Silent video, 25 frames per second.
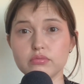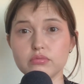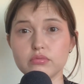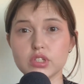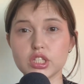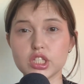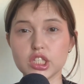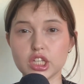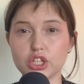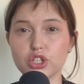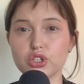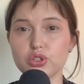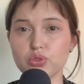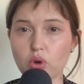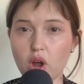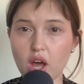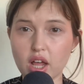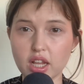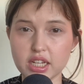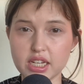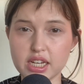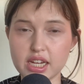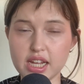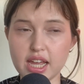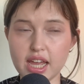
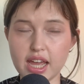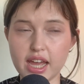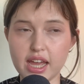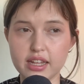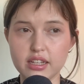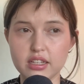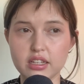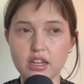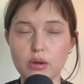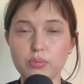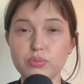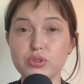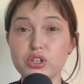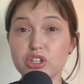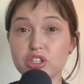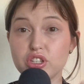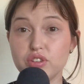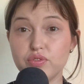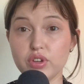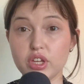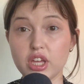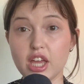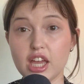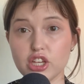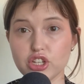sexuality and
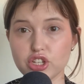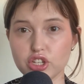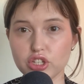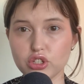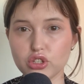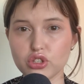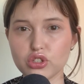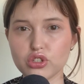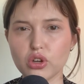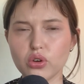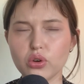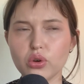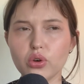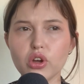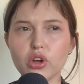objectification. So